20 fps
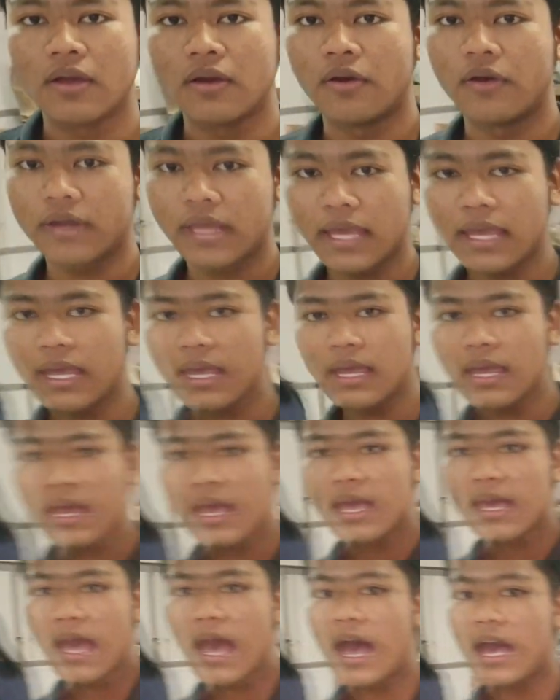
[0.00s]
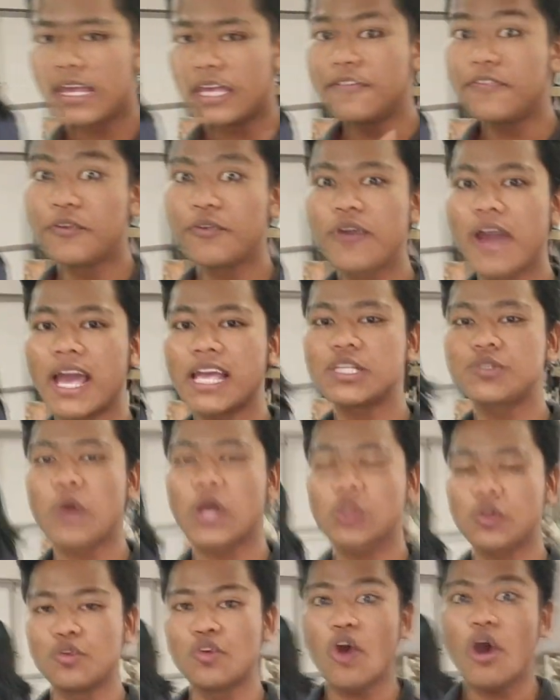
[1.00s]
Okay, if you guys
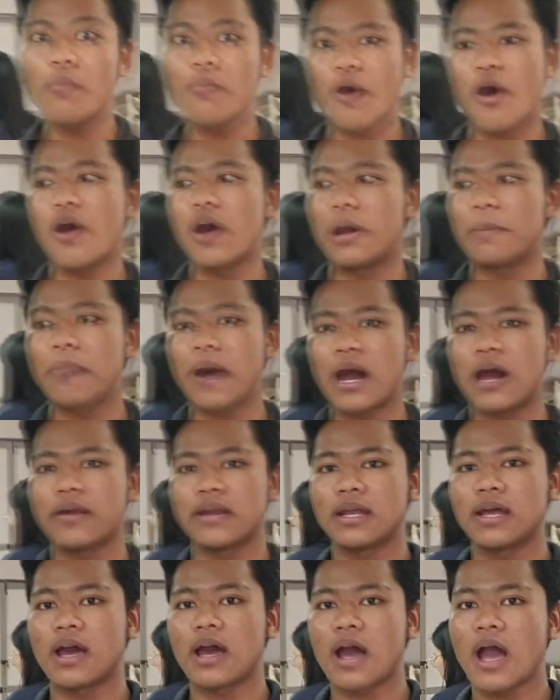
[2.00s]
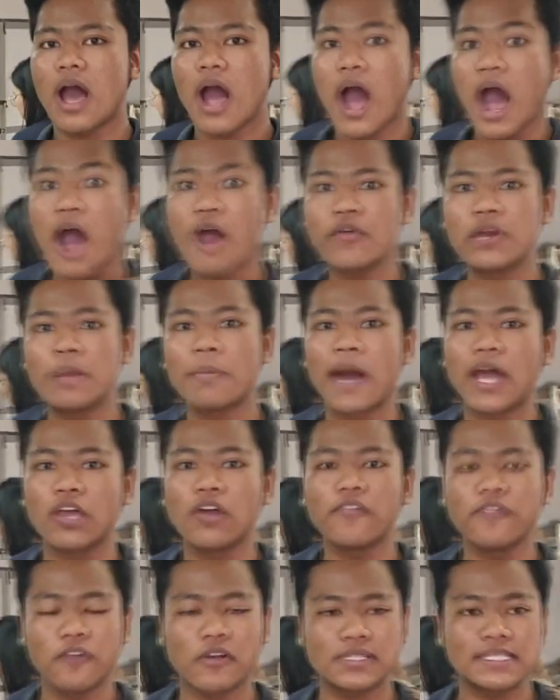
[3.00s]
want to know more about how the
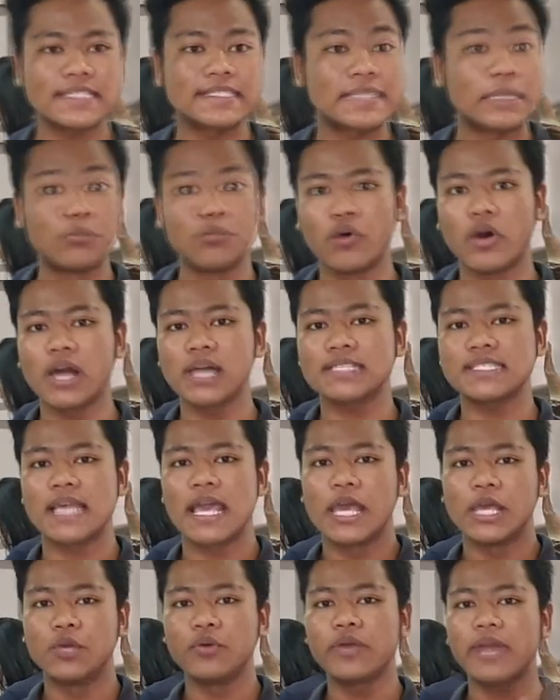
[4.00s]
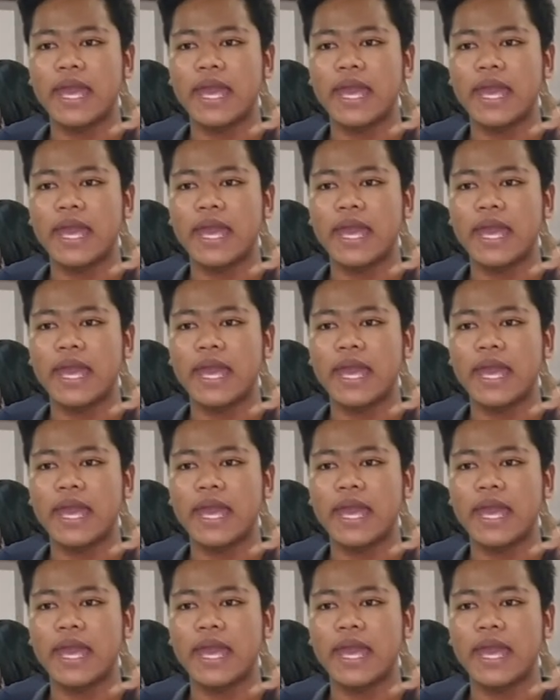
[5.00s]
Biofloc system works, you